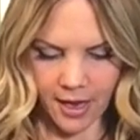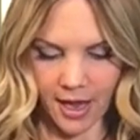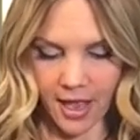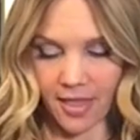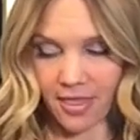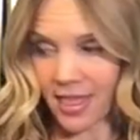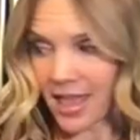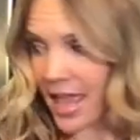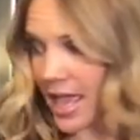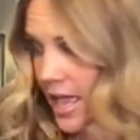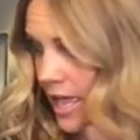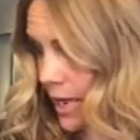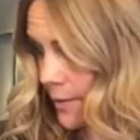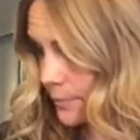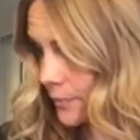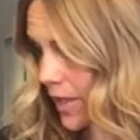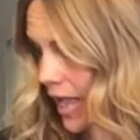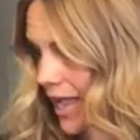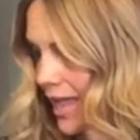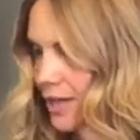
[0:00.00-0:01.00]
And
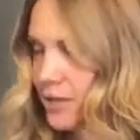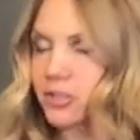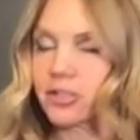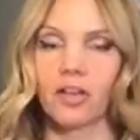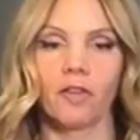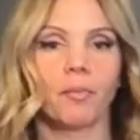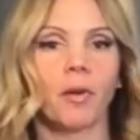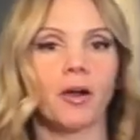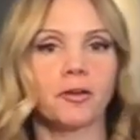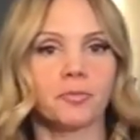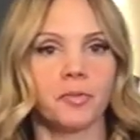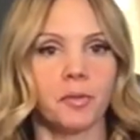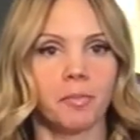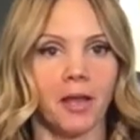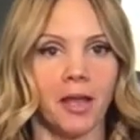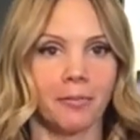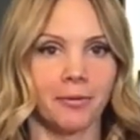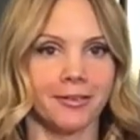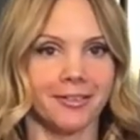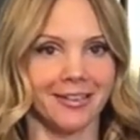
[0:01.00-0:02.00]
then I actually have parchment
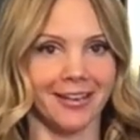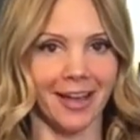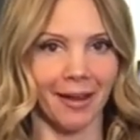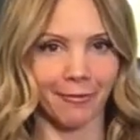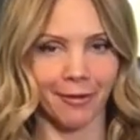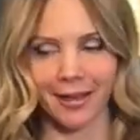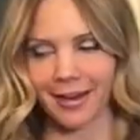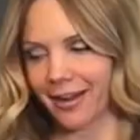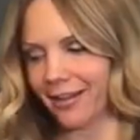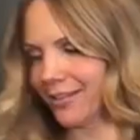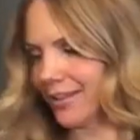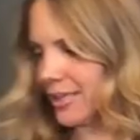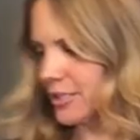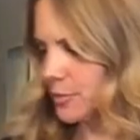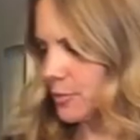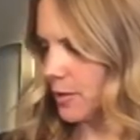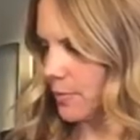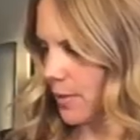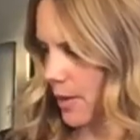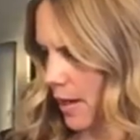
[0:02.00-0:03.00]
paper today. I ran out
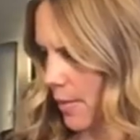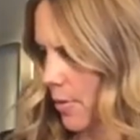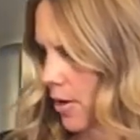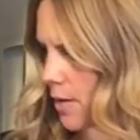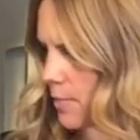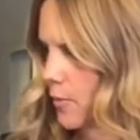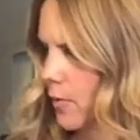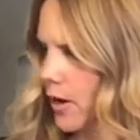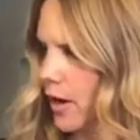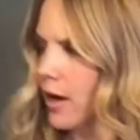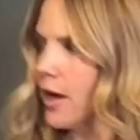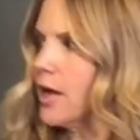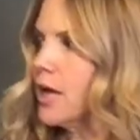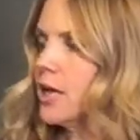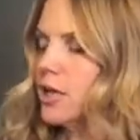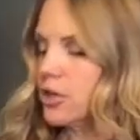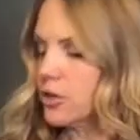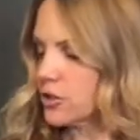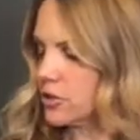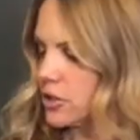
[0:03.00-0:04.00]
last week, but I bought more.
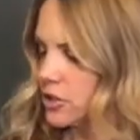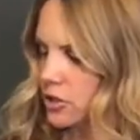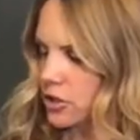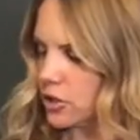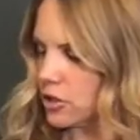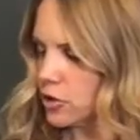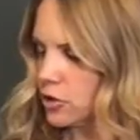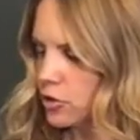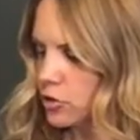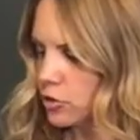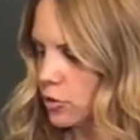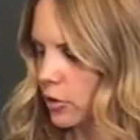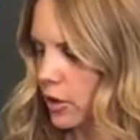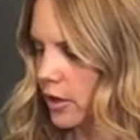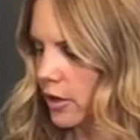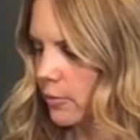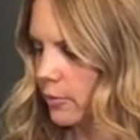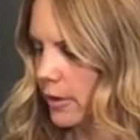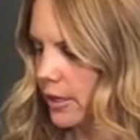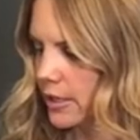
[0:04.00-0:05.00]
You're just gonna store
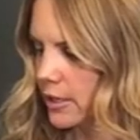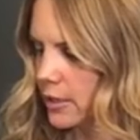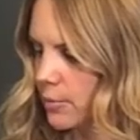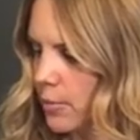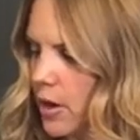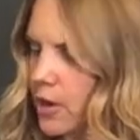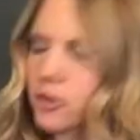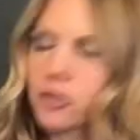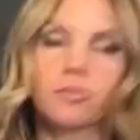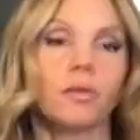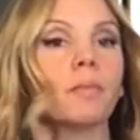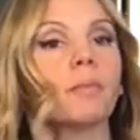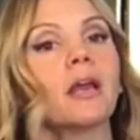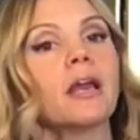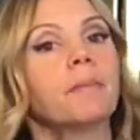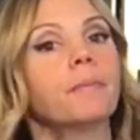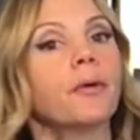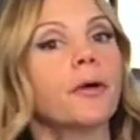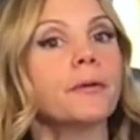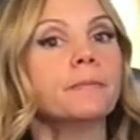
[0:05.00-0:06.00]
it right in parchment
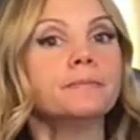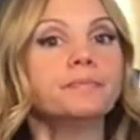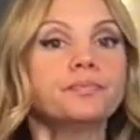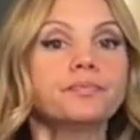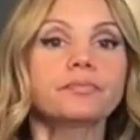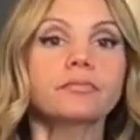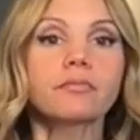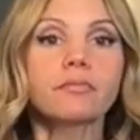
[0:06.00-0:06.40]
paper.